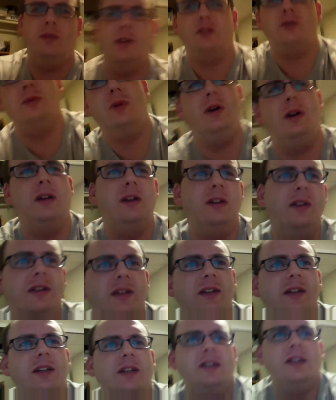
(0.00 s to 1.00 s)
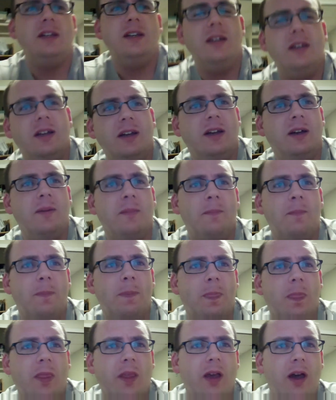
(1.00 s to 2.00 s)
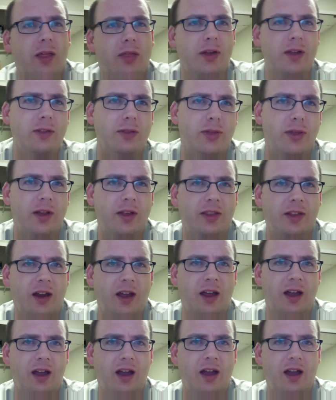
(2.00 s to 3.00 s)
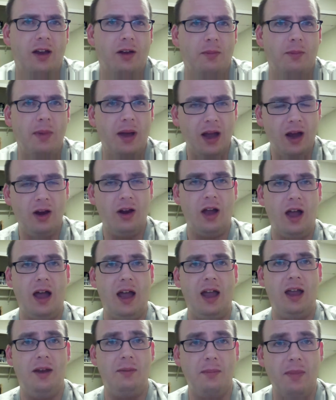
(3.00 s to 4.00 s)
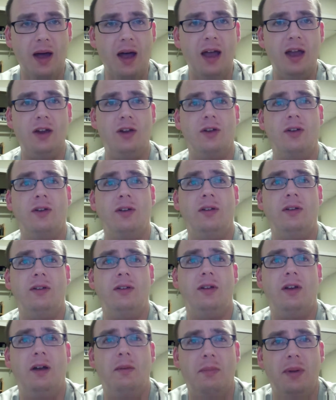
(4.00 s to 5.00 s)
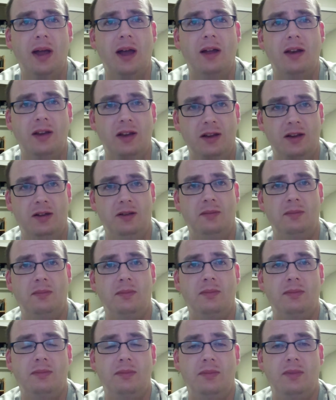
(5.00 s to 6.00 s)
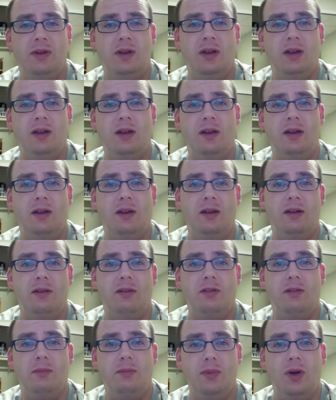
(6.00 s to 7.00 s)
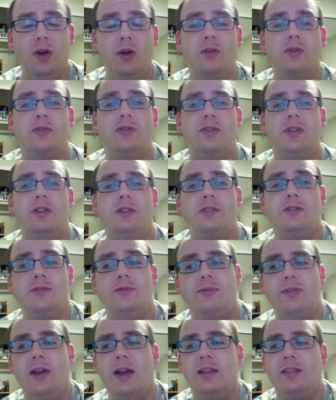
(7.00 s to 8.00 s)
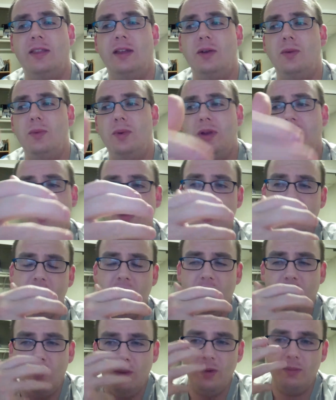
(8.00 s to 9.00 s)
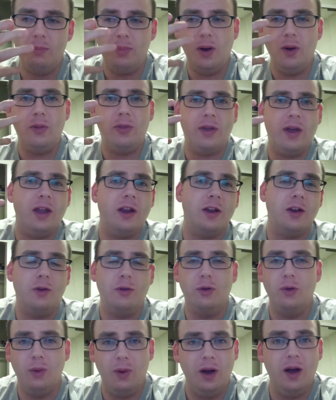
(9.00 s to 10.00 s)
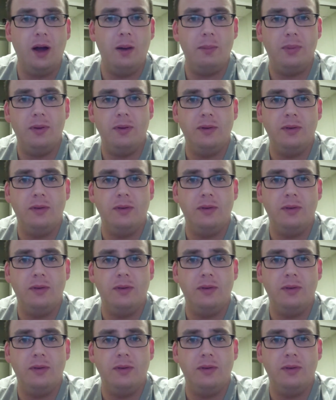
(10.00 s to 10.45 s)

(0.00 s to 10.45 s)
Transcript: that's why. Um, I think the thing that I, I admire, I admire about him uh, the most is the fact that we we both kind of grew up